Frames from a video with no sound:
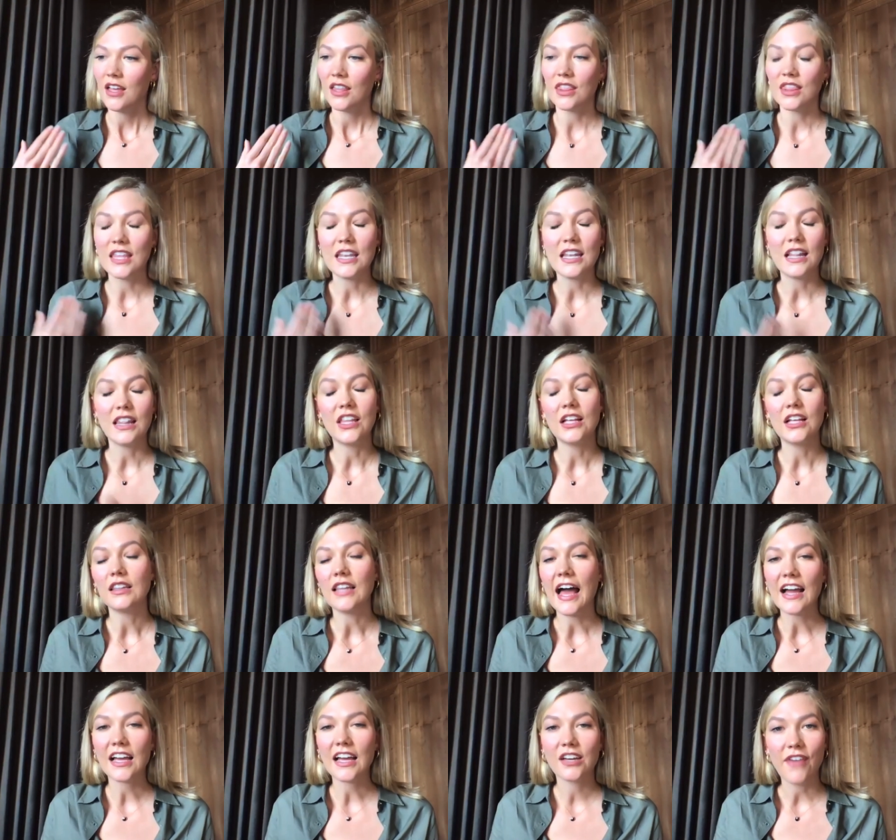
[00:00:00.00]
the, the
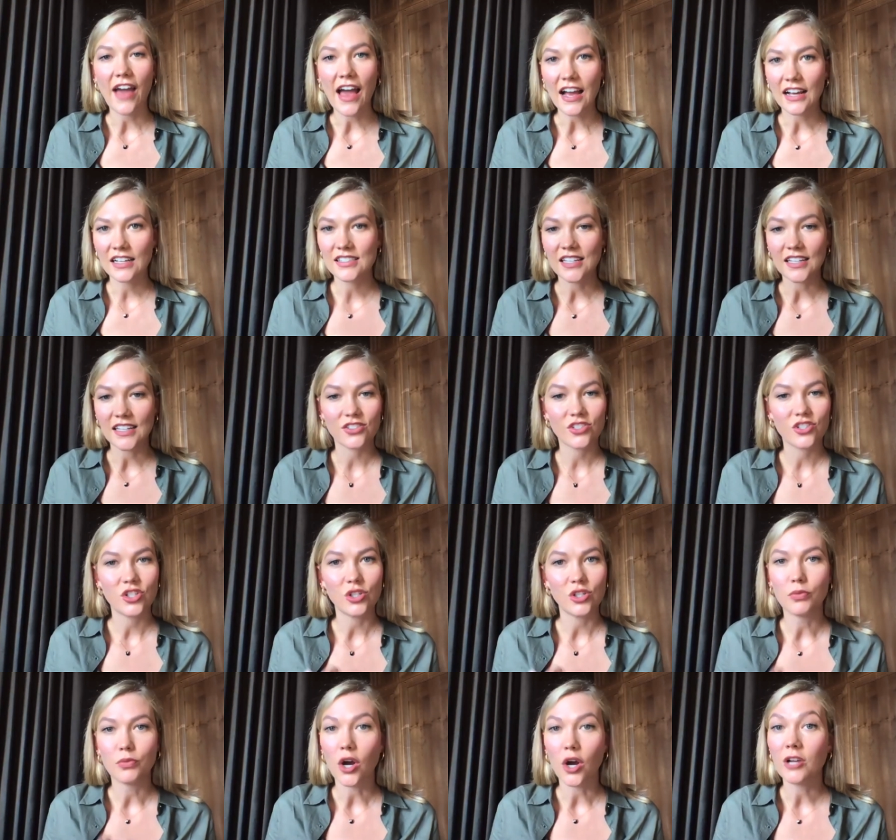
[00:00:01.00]
lack of access
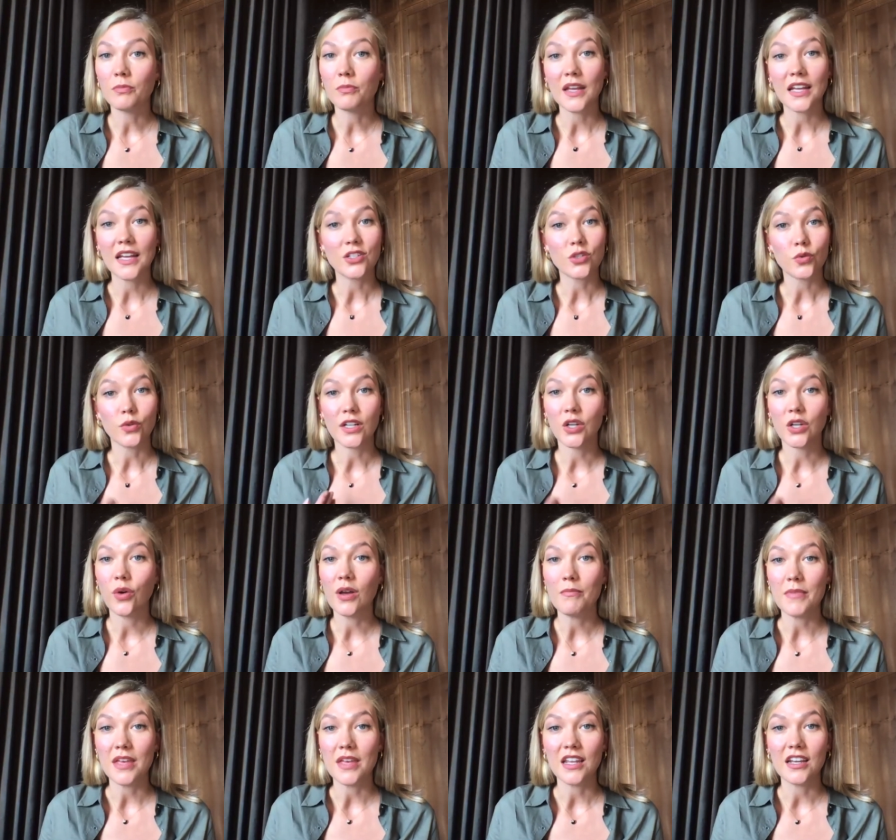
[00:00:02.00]
to broadband or
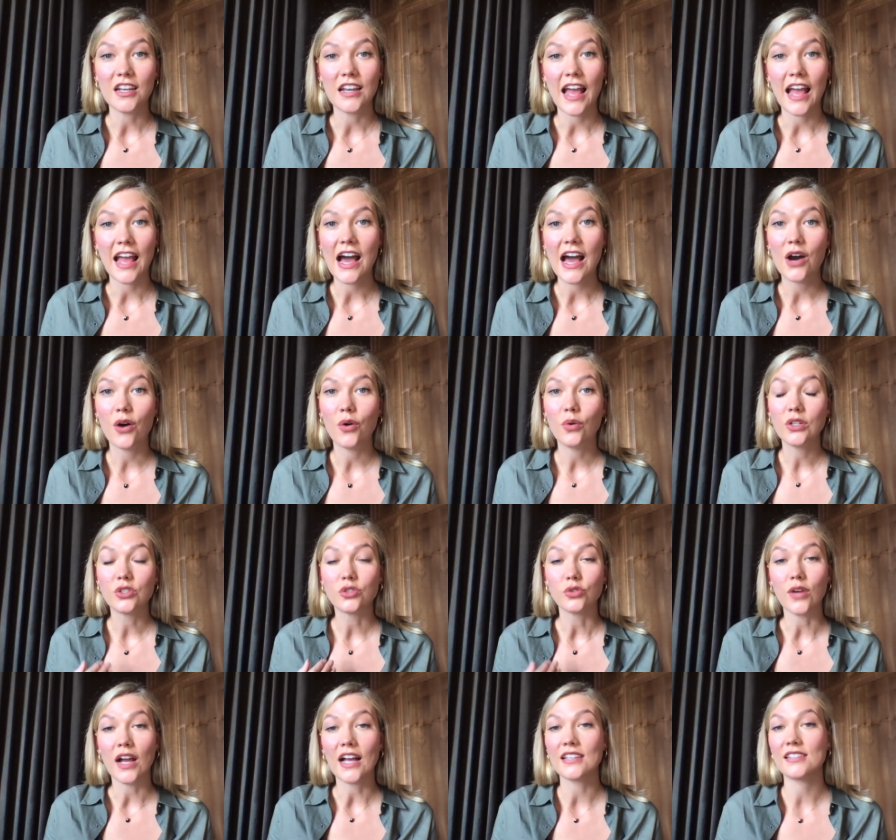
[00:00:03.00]
equipment and how
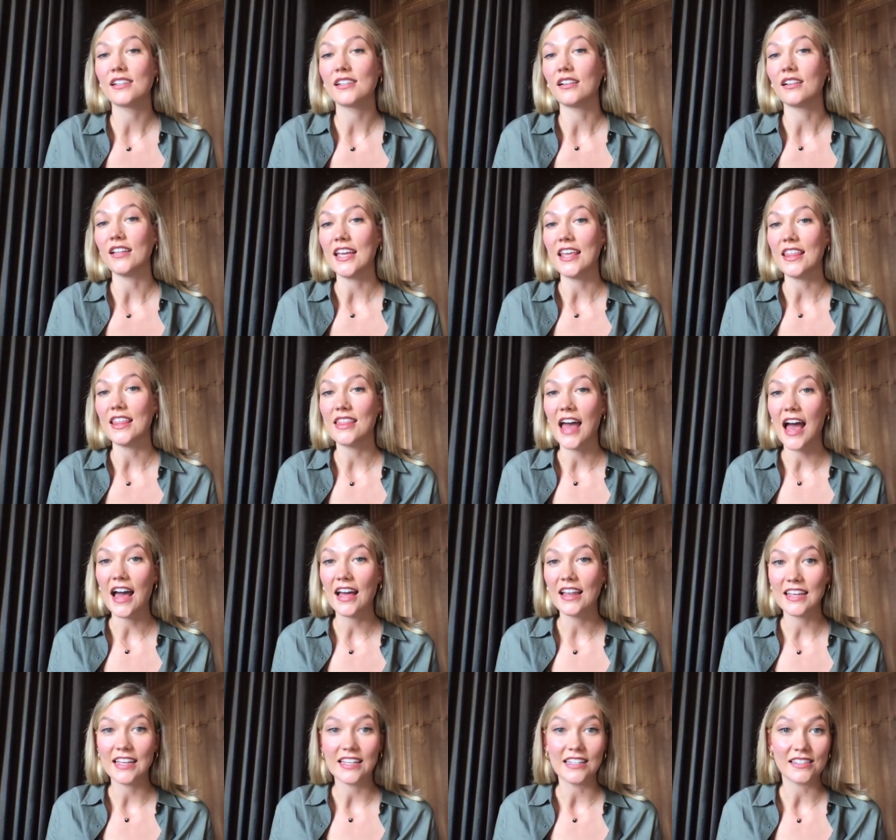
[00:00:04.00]
drastically
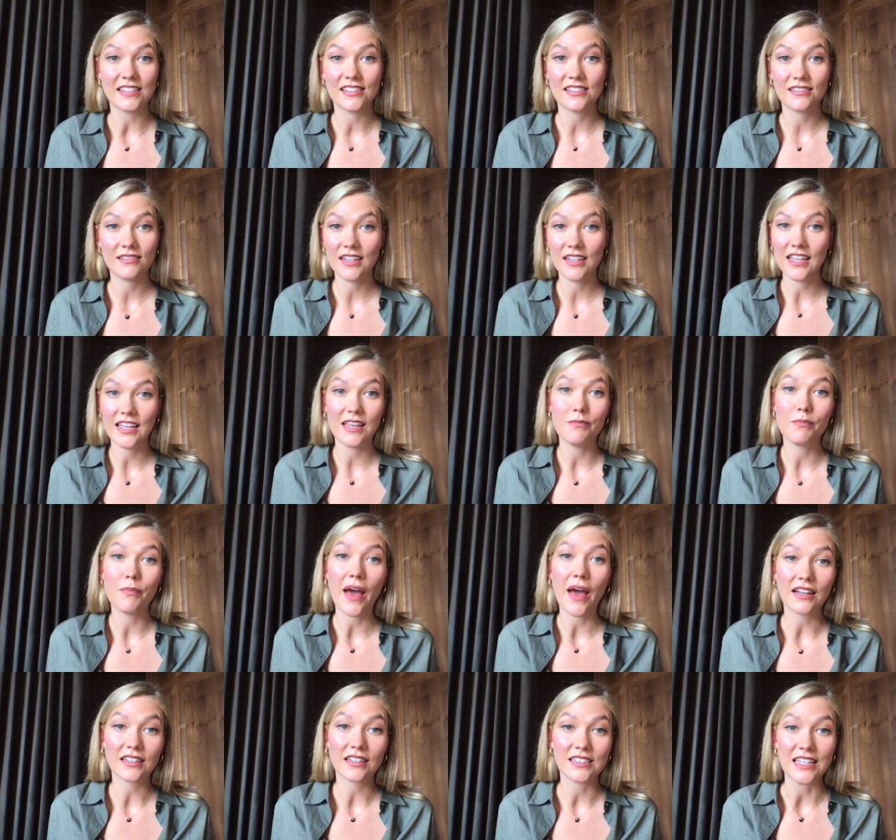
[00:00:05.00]
that is
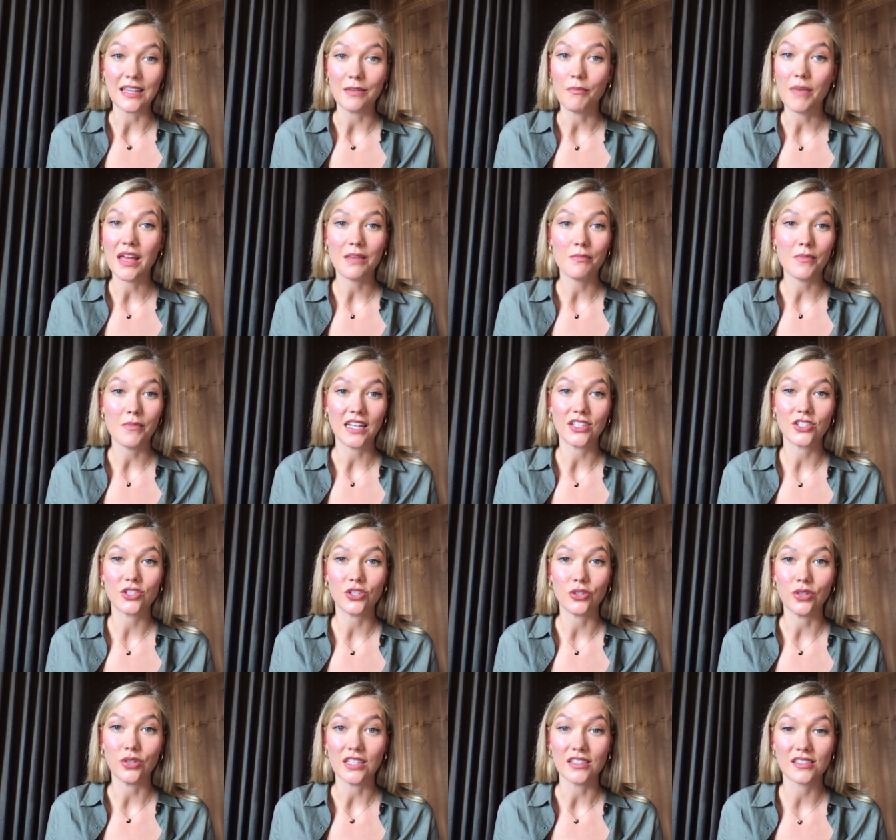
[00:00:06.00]
impacting many many
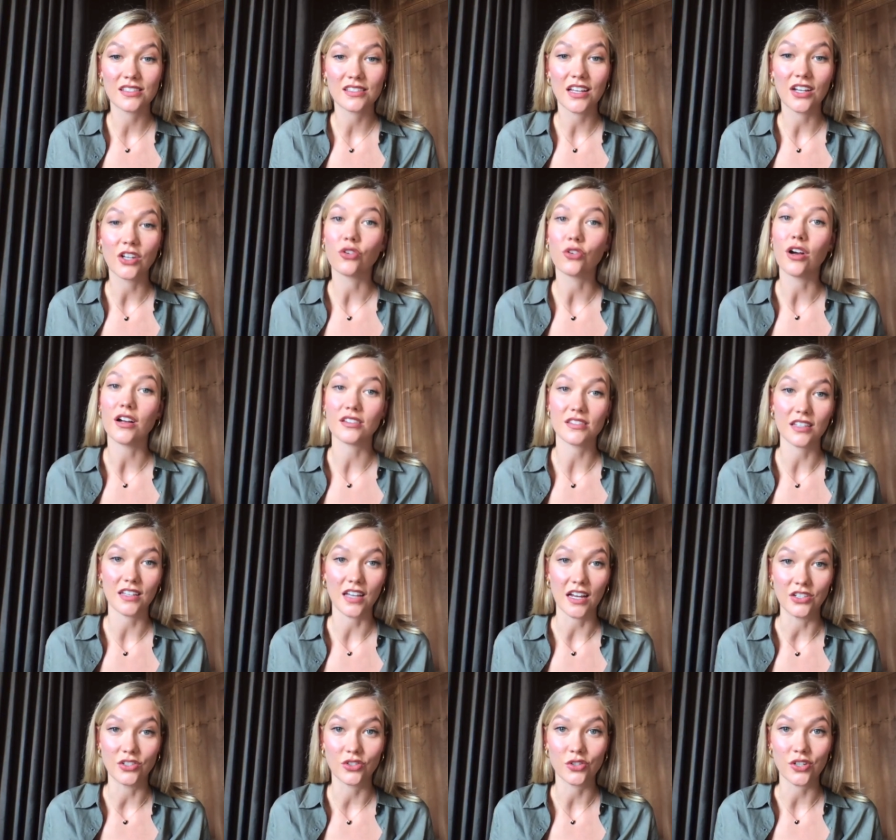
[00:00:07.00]
students across the
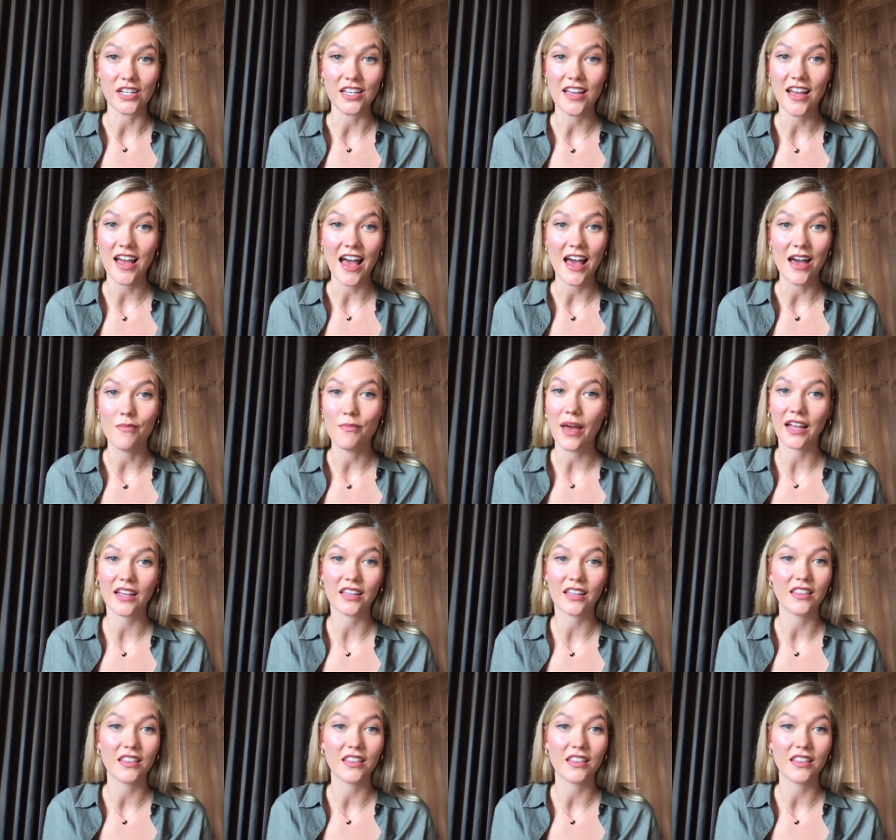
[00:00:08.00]
country. Uh, back
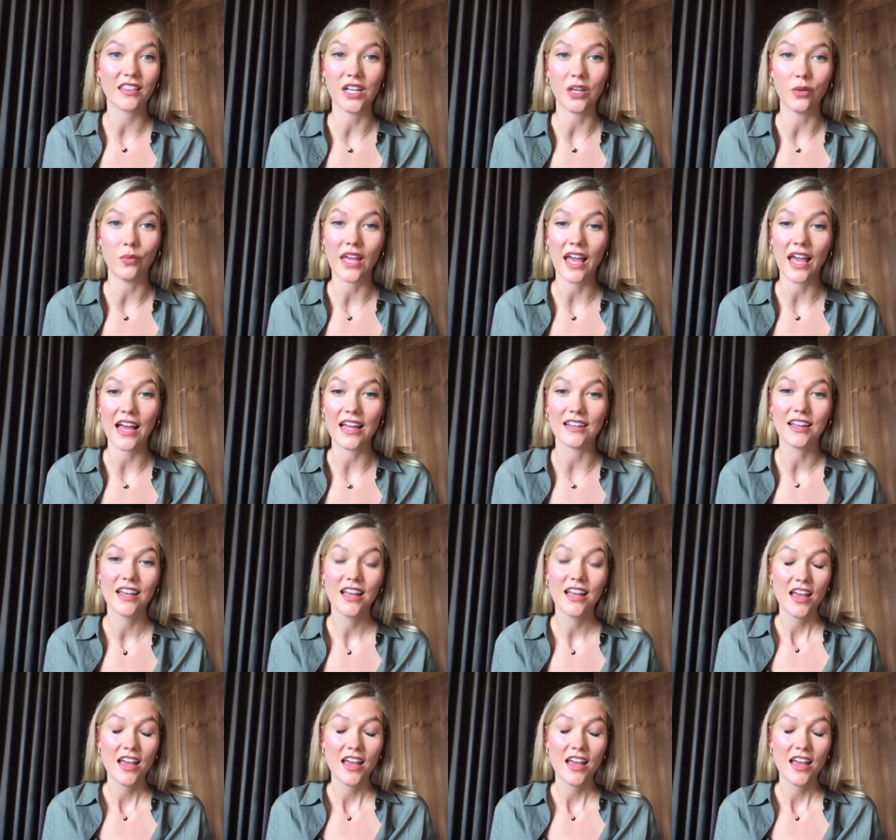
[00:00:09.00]
in the spring, we had